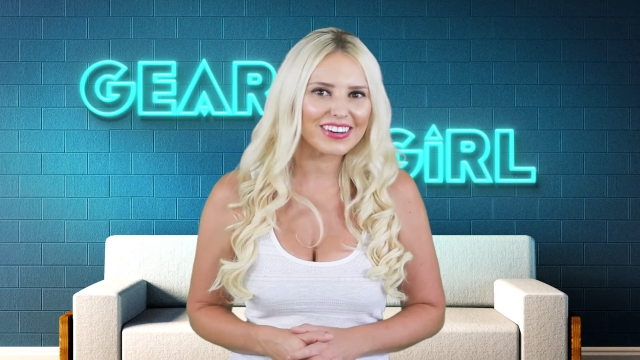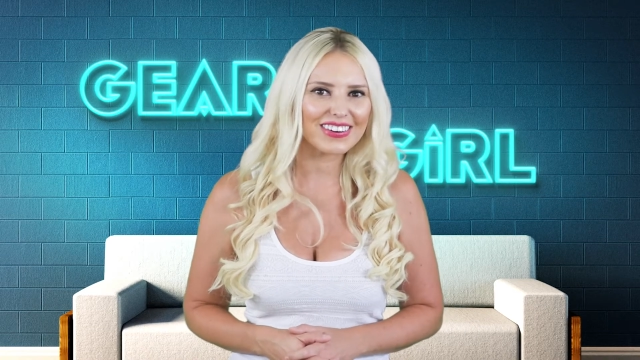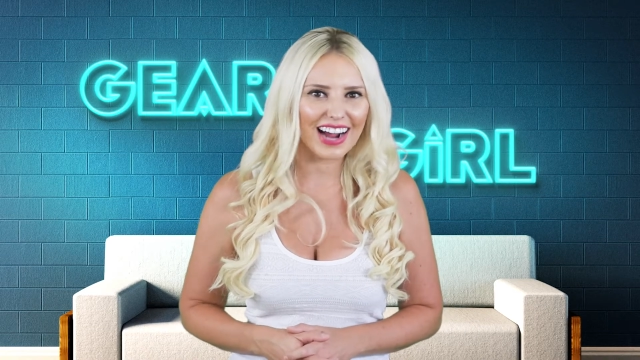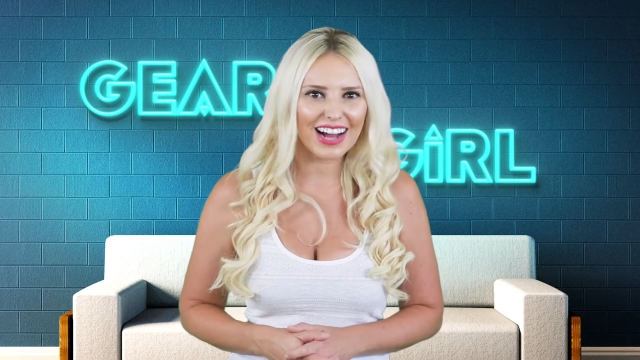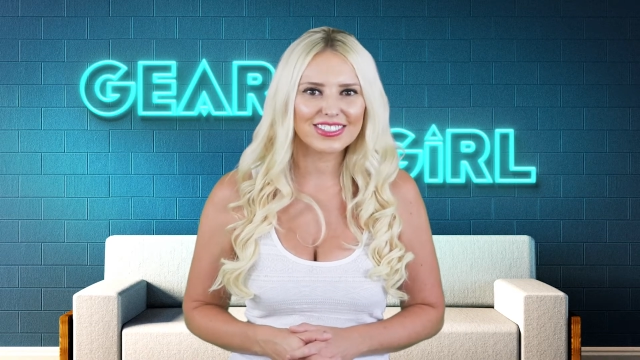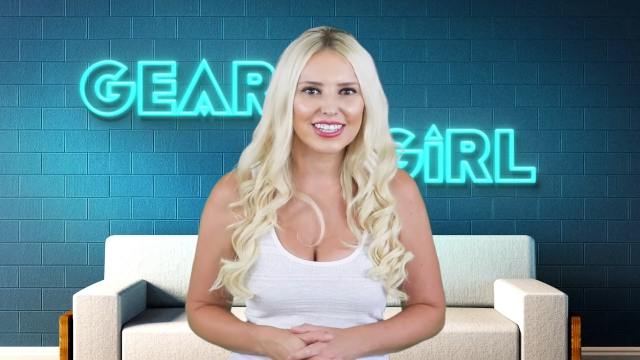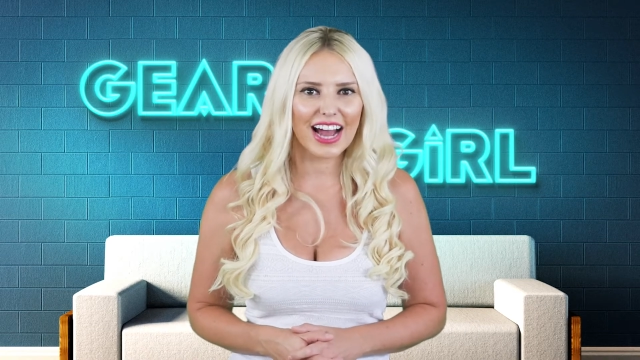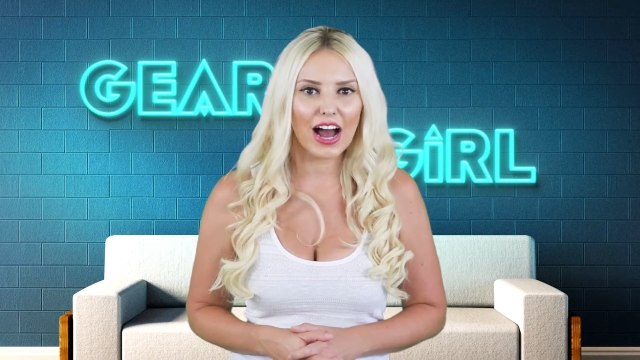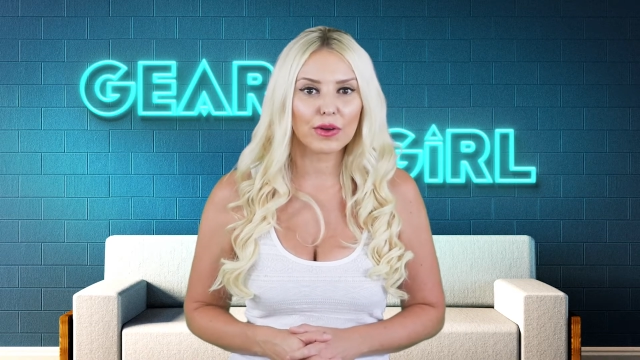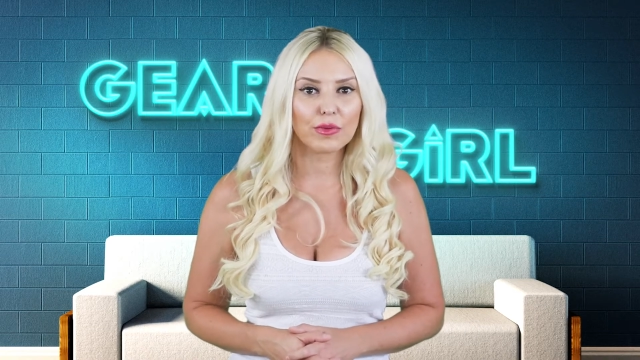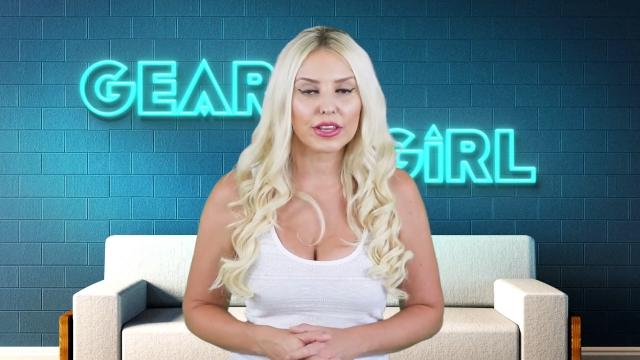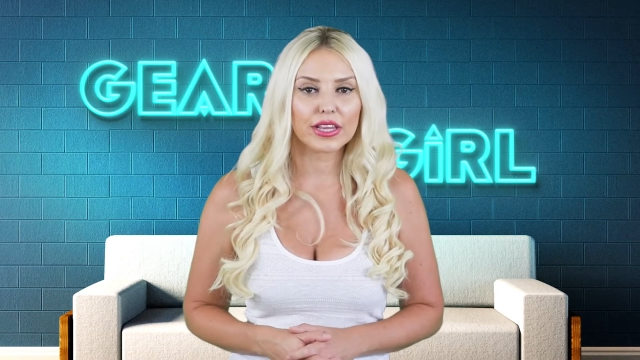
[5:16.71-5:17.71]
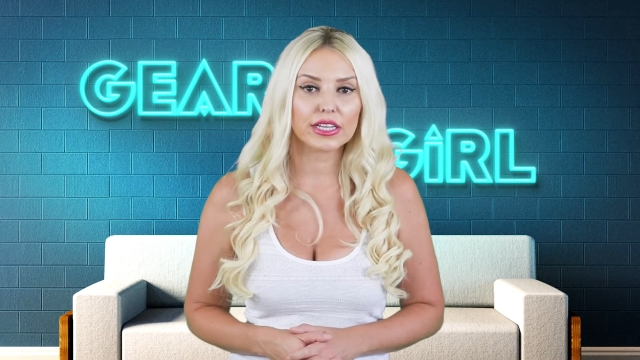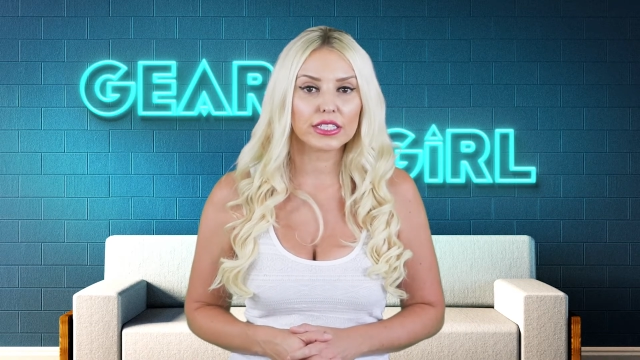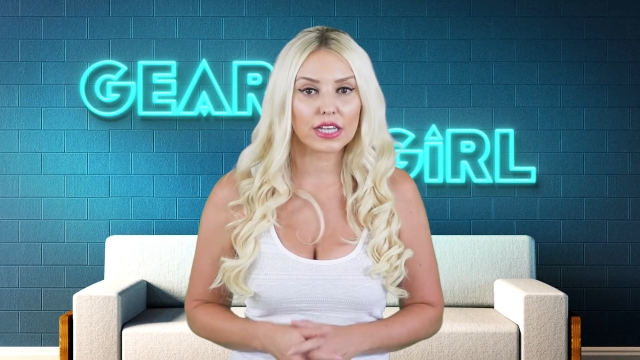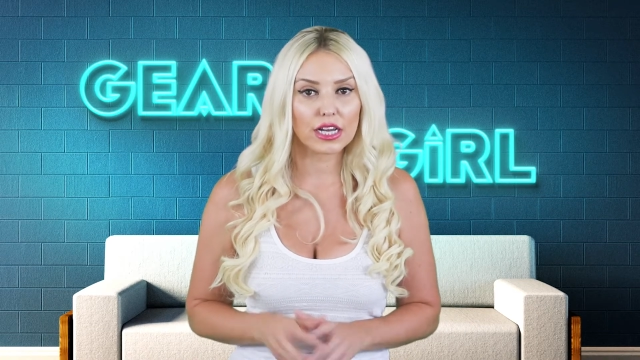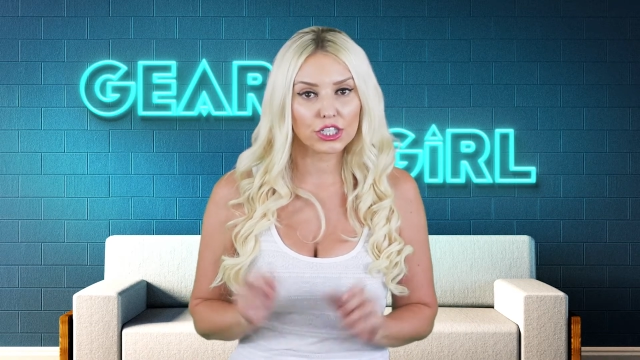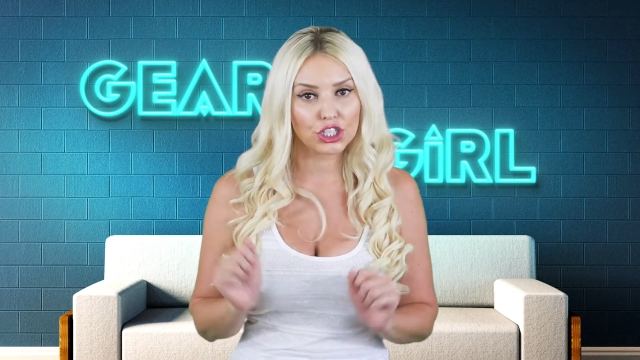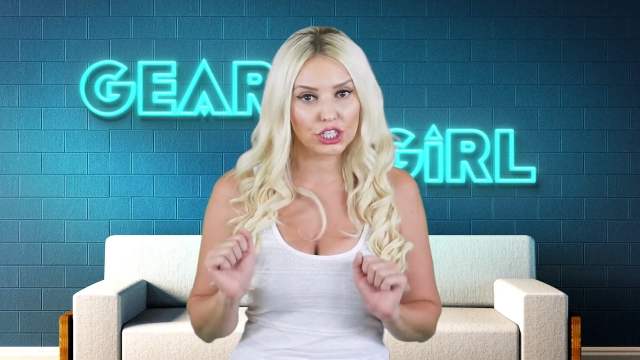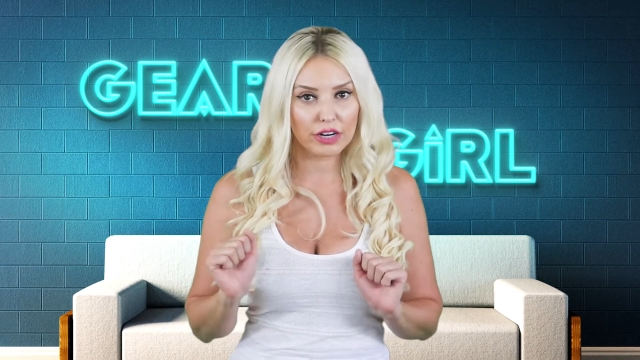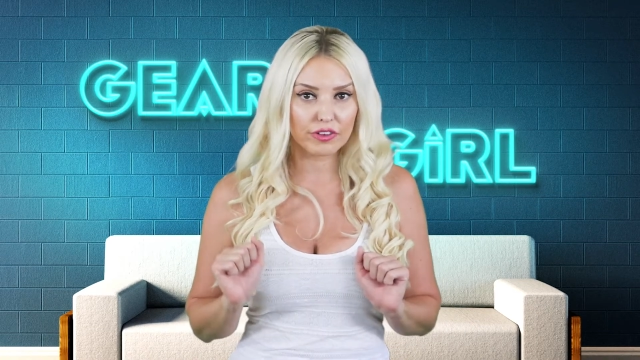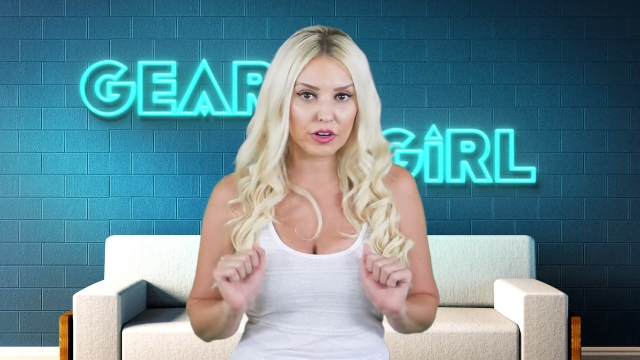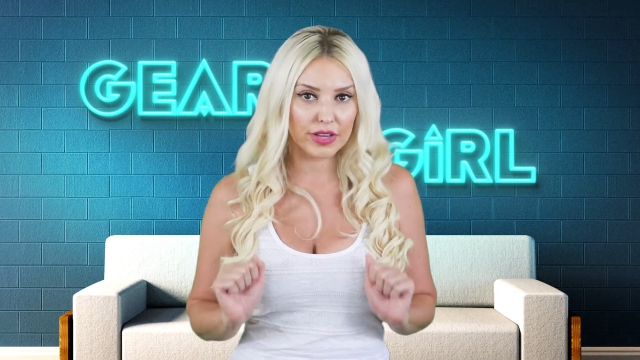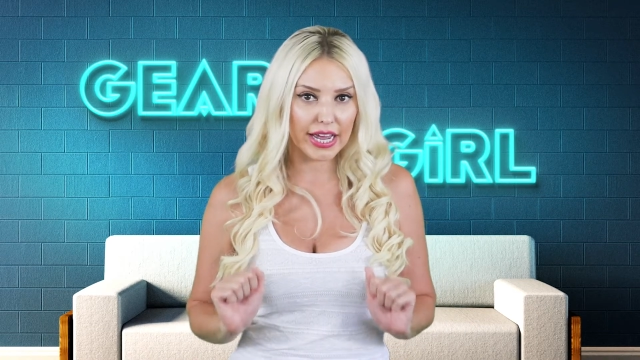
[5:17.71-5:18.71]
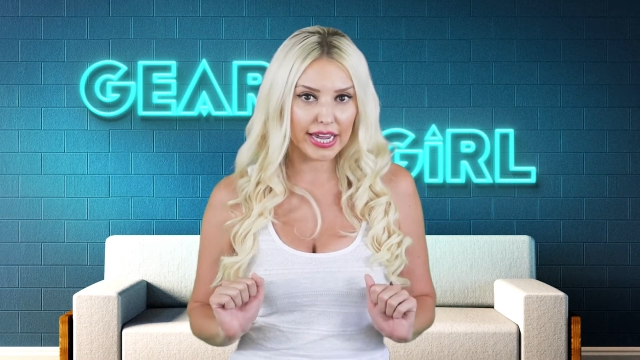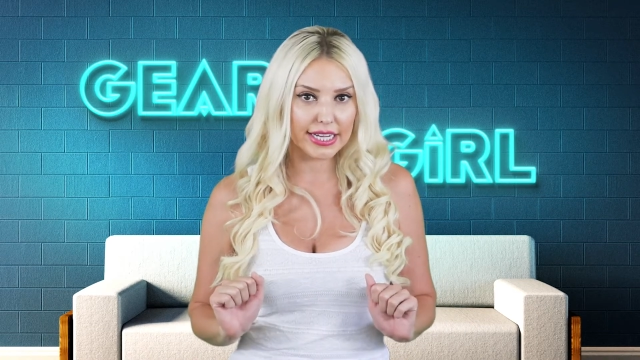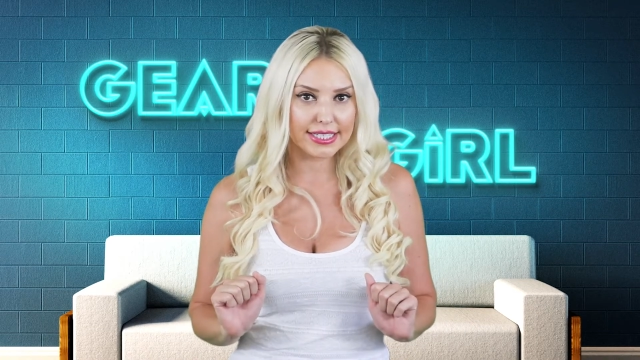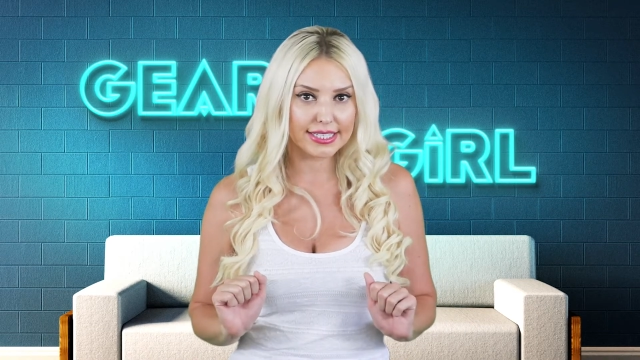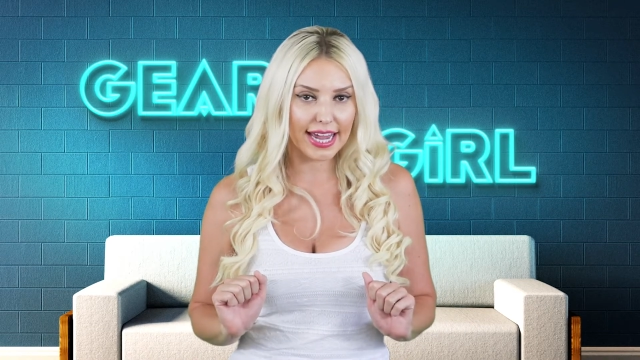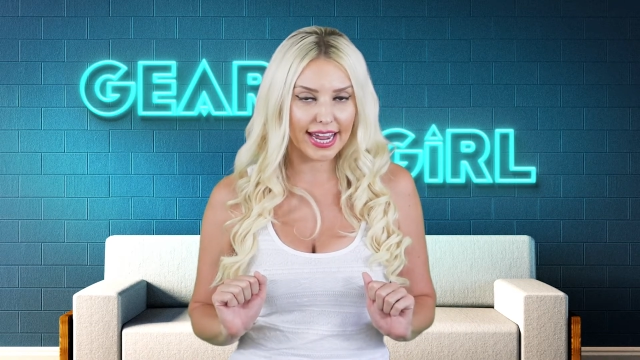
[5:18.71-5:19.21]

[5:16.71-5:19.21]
around town with his Chevrolets,